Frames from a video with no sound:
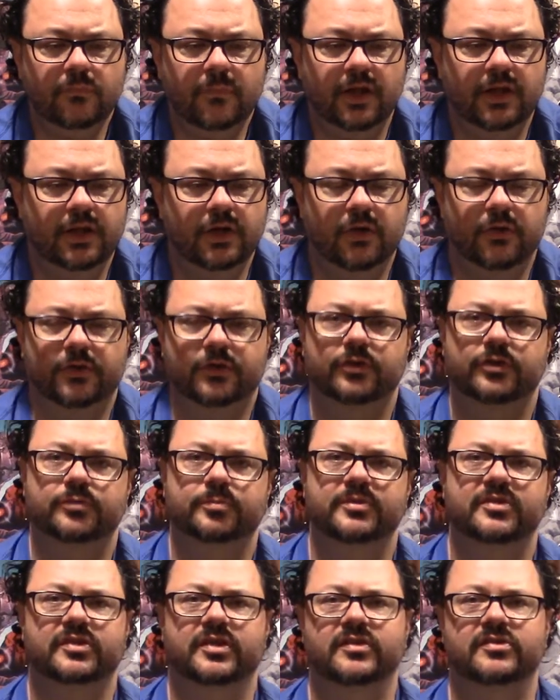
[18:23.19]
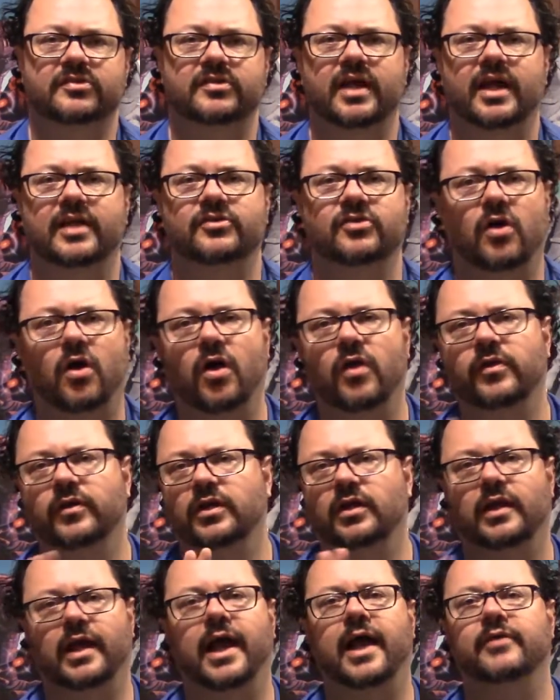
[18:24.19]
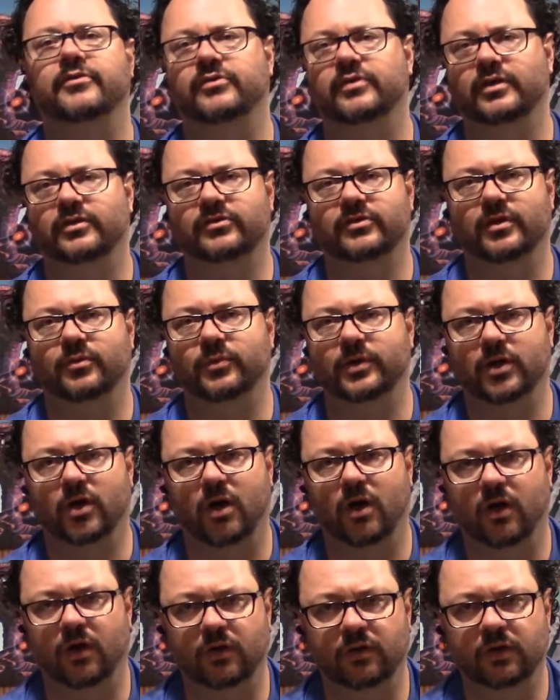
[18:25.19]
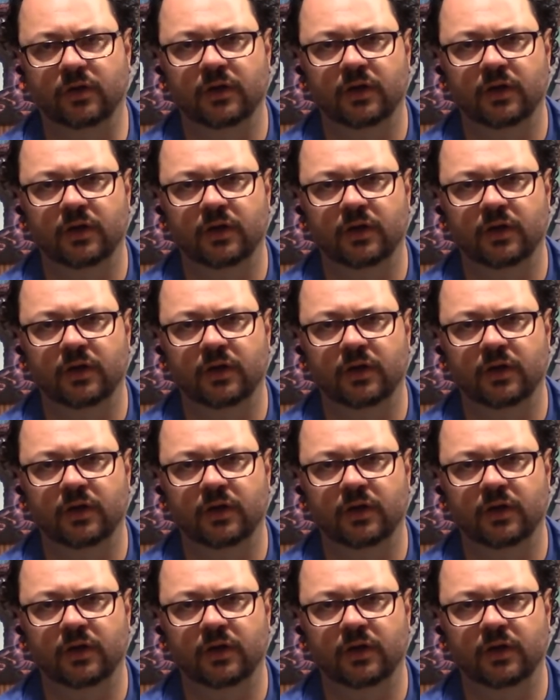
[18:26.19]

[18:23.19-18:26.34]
you know, the Christmas cassettes, all the classics that we all